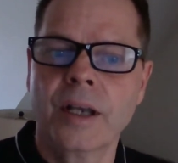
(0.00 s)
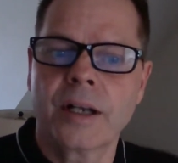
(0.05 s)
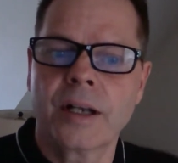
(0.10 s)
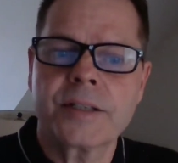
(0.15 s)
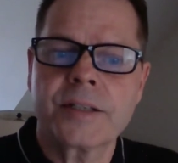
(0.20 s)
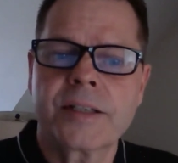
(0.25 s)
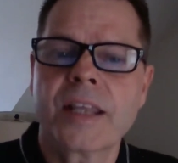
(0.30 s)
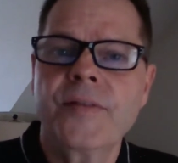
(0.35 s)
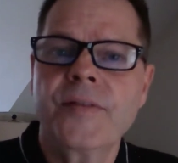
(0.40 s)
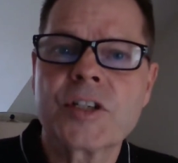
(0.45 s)

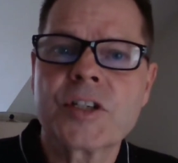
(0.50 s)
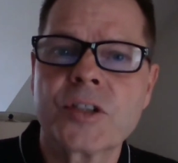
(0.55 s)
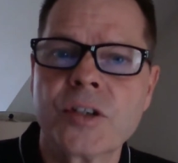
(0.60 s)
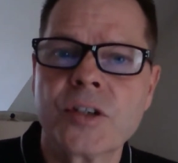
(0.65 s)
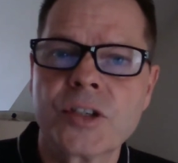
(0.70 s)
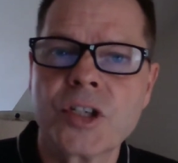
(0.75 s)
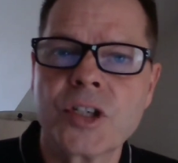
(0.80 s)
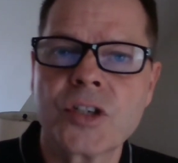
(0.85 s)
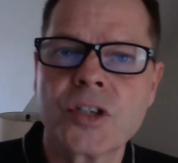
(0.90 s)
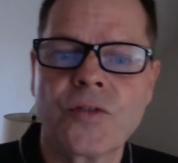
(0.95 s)
As David
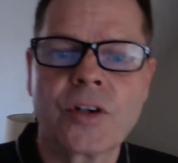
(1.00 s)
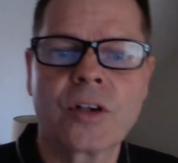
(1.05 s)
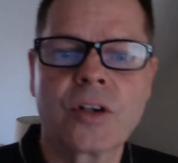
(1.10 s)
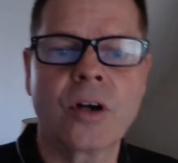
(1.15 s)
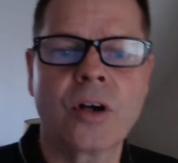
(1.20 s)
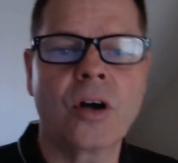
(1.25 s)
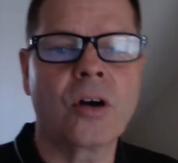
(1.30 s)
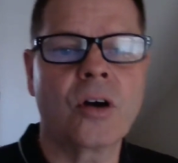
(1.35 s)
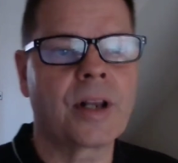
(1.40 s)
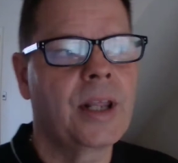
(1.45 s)
searches for
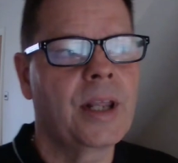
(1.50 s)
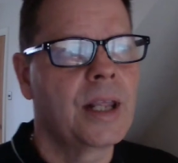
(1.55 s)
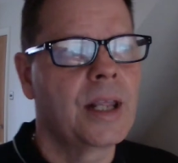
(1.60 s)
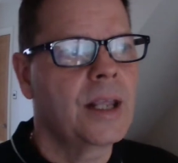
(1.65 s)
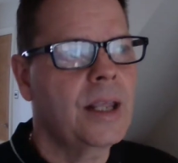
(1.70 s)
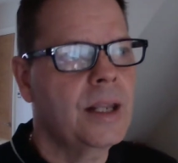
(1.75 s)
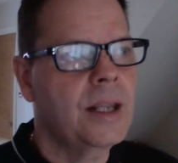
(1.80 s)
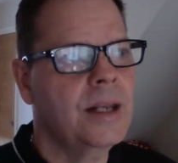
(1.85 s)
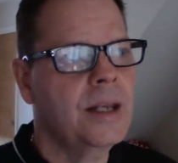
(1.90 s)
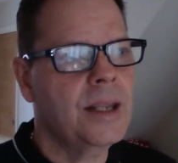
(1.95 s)
God
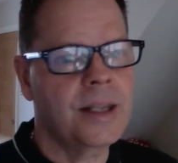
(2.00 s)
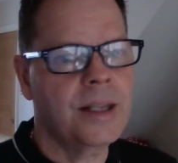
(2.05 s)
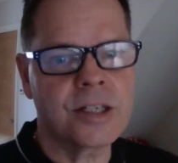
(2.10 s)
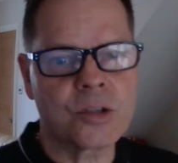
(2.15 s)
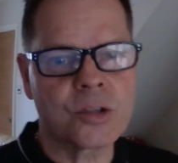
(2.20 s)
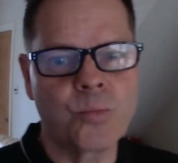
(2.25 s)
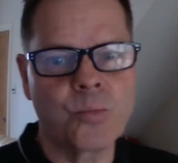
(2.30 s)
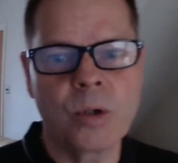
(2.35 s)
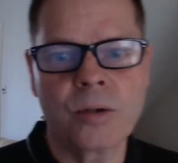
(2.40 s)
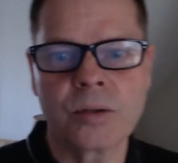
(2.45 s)
in
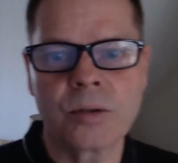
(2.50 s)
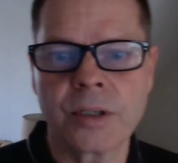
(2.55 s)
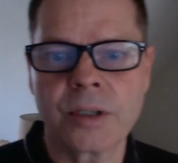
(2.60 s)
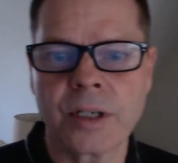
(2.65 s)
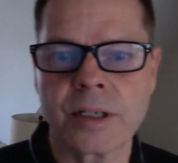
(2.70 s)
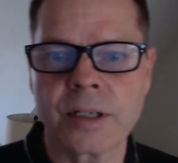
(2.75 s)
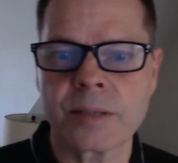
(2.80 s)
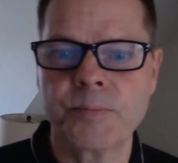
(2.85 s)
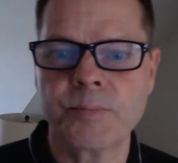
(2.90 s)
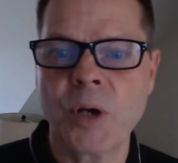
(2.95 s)
his
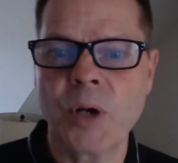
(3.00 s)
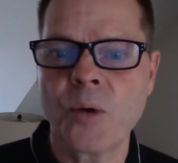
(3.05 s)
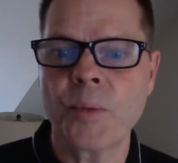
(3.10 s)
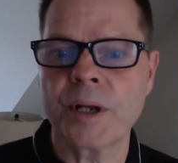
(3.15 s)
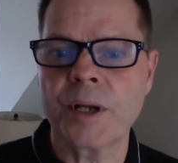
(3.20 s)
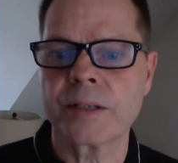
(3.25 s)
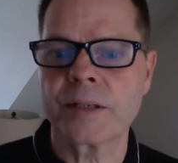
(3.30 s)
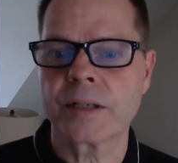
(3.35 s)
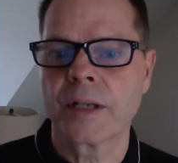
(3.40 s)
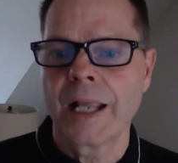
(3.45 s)
wilderness
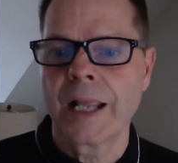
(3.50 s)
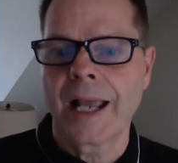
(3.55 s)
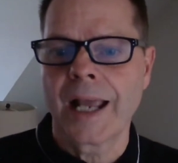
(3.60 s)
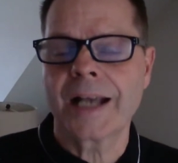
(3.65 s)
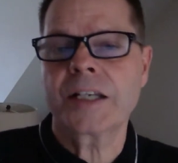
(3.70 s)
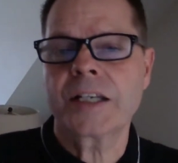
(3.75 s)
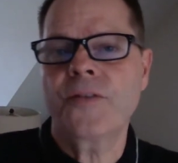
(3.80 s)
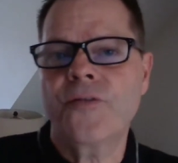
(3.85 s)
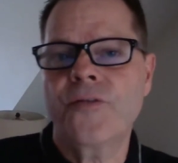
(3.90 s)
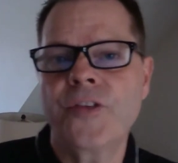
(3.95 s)
moment,
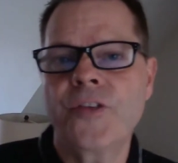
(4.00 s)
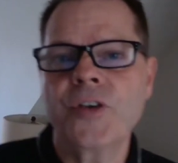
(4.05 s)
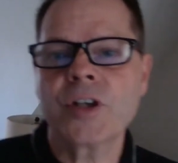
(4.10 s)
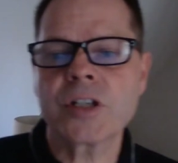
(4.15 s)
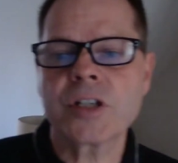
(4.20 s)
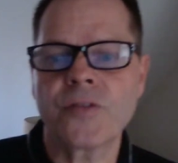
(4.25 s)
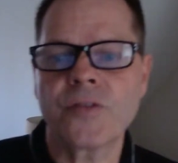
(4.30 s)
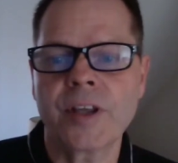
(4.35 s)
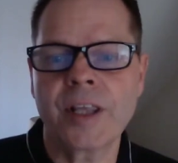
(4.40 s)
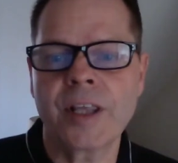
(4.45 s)
as he
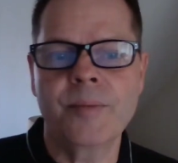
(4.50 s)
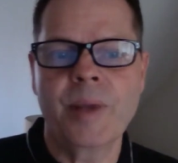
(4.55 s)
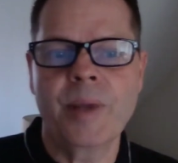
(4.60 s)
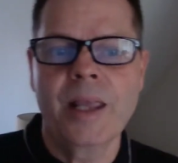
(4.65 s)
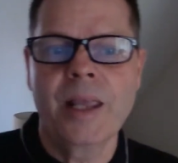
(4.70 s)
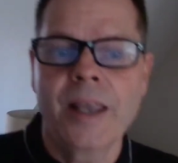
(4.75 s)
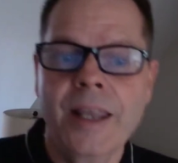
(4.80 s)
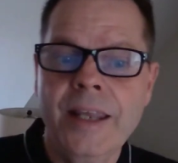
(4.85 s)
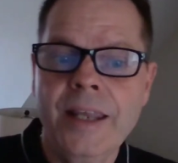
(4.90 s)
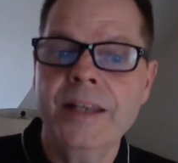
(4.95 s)
thirsts for him,
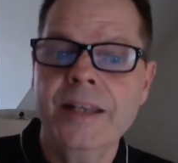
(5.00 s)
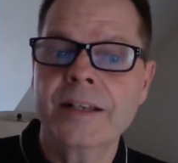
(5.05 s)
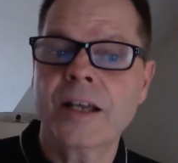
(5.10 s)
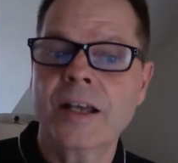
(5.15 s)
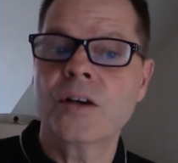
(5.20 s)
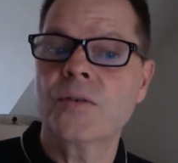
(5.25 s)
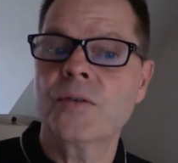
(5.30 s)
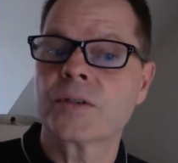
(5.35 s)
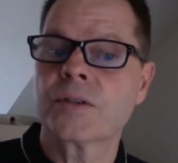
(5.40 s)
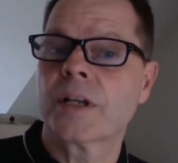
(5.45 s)
he
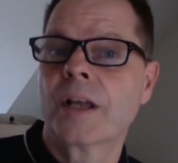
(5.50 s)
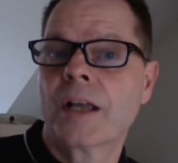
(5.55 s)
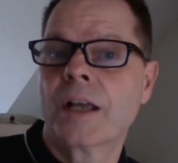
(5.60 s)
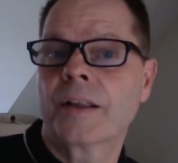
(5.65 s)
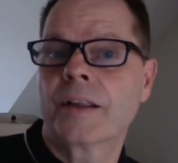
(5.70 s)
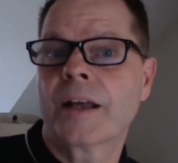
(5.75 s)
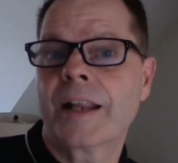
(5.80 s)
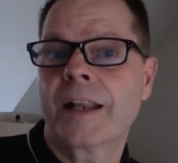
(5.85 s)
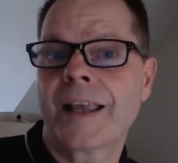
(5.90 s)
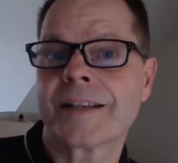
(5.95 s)
knows
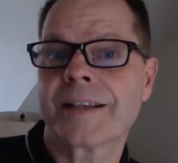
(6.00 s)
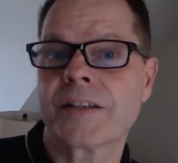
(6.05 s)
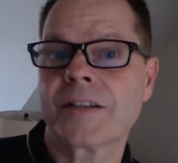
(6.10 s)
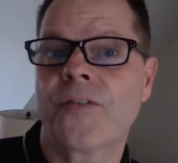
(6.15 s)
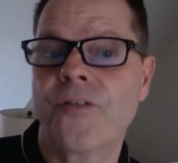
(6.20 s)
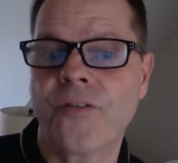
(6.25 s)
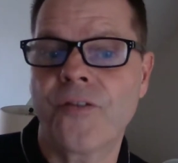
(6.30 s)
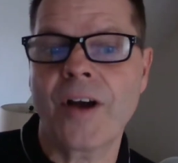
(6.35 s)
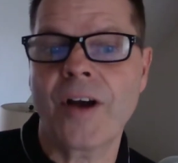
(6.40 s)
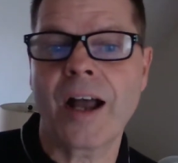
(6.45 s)
that he has a
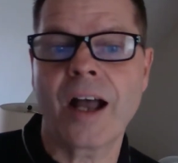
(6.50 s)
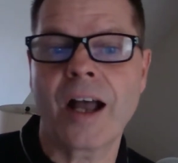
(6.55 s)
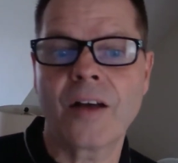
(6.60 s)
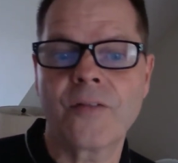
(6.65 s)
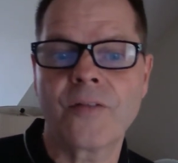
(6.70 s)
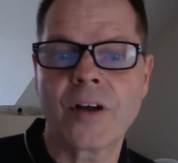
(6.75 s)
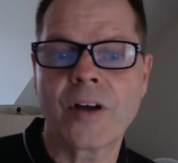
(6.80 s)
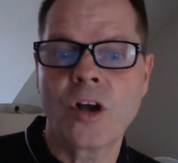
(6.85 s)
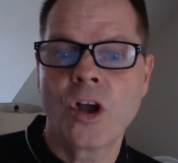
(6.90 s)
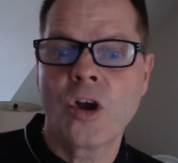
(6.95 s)

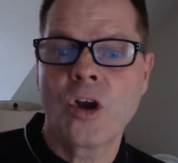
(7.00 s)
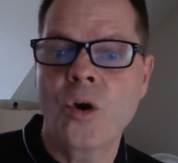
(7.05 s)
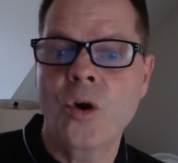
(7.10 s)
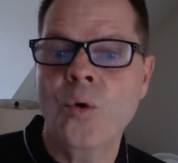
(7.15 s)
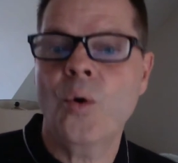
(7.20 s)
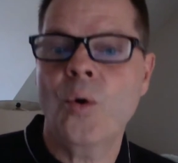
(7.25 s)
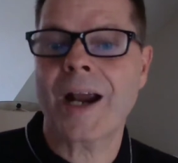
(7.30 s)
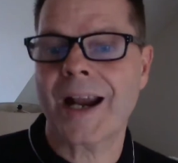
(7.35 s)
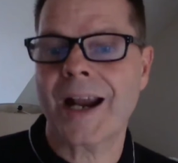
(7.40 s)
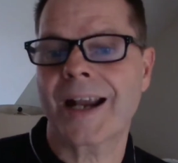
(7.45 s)
father
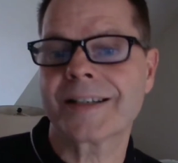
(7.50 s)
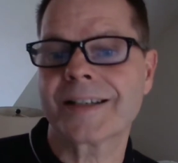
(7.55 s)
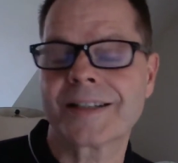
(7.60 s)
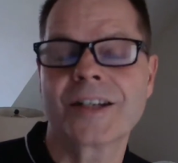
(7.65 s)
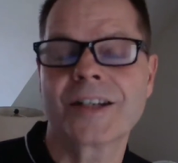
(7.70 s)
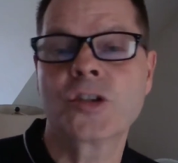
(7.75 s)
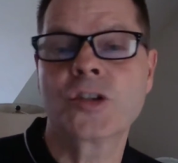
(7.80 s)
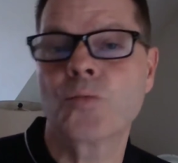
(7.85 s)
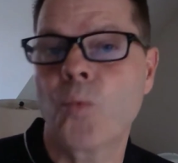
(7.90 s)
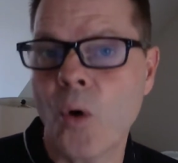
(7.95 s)
who has
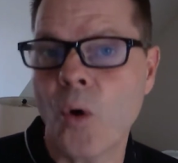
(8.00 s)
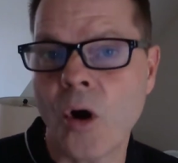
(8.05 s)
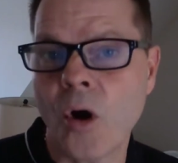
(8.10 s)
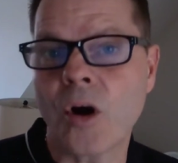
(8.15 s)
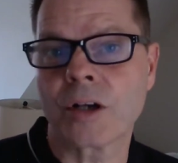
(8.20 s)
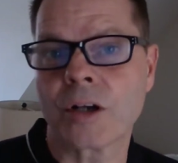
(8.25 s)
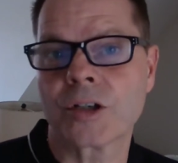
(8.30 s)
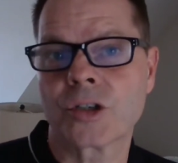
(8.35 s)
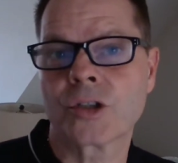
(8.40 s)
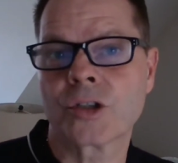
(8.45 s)
his
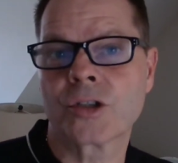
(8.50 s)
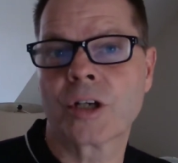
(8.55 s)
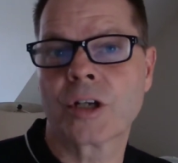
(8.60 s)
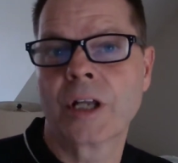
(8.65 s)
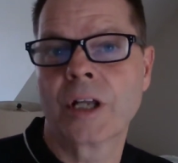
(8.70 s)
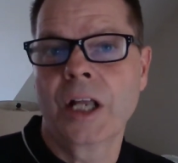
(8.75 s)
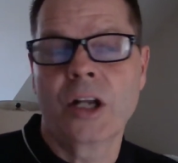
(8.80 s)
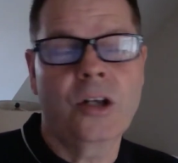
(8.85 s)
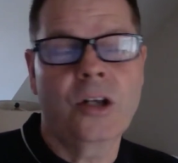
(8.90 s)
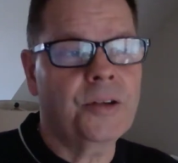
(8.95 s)
watch,
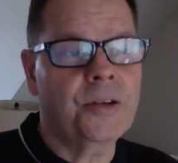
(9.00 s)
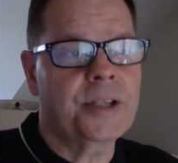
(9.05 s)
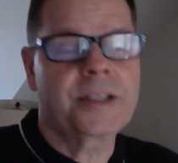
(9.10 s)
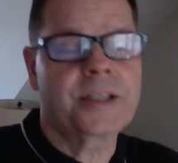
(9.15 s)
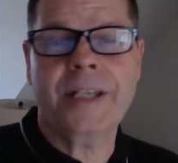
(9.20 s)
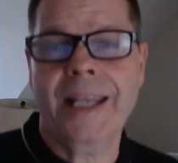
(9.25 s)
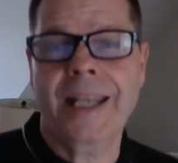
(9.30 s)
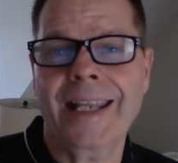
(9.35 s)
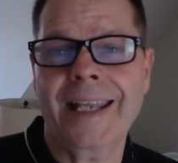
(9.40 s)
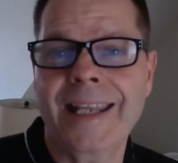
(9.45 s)
not the
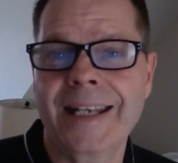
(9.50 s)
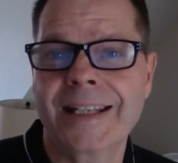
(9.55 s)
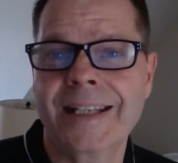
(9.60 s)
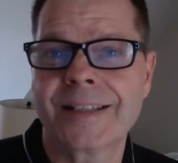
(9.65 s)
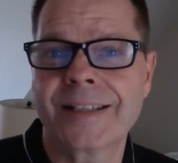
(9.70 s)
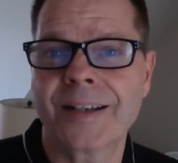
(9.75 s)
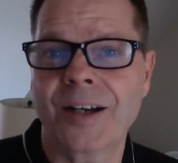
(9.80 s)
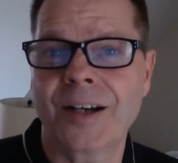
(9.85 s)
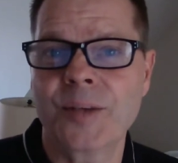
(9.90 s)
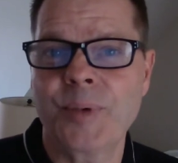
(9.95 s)
ticking
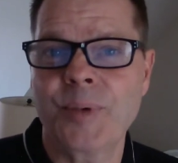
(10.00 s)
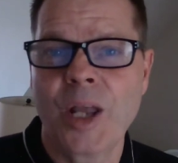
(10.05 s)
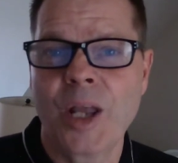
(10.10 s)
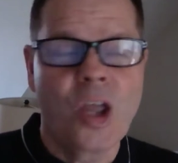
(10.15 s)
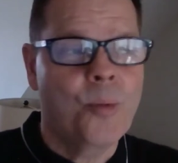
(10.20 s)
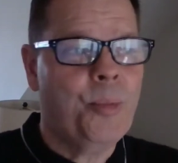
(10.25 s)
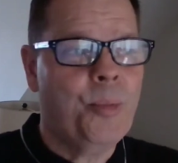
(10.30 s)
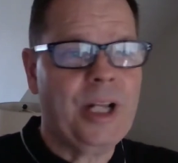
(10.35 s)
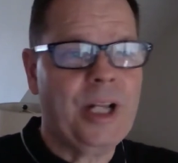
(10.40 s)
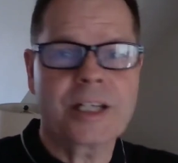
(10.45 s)
type,
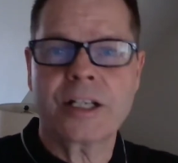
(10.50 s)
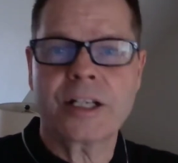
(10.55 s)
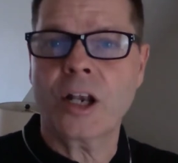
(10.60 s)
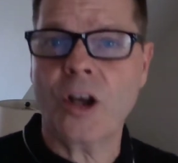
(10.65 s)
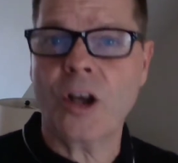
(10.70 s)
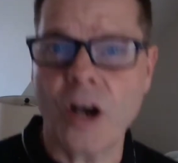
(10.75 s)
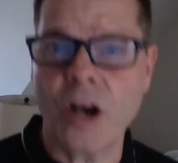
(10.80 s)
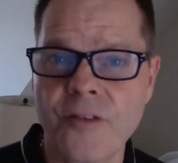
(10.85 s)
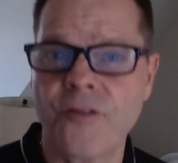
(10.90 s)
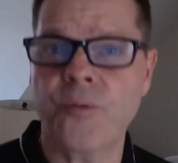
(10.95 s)
but his
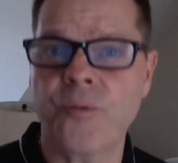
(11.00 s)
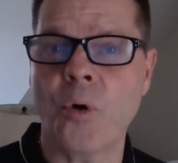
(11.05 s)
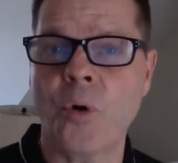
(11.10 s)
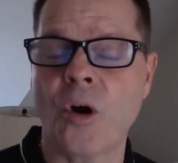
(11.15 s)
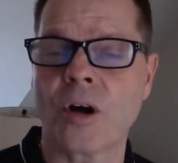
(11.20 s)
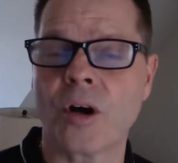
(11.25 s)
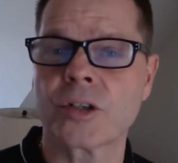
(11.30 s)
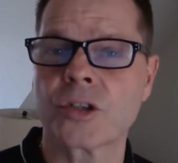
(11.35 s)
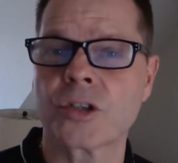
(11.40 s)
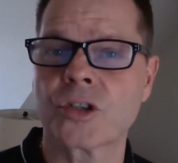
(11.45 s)
life
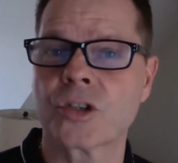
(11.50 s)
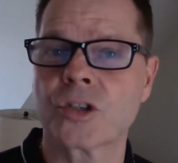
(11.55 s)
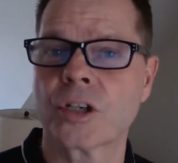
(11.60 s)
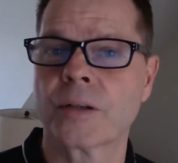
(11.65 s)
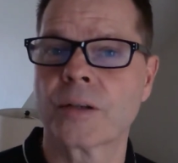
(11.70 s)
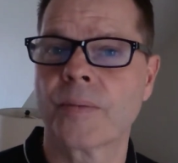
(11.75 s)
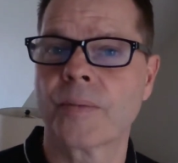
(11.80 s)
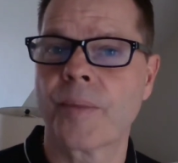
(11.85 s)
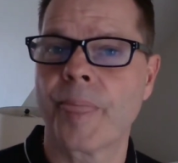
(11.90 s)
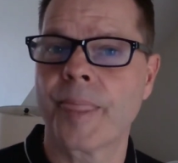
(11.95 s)

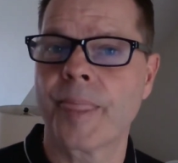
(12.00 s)
watch,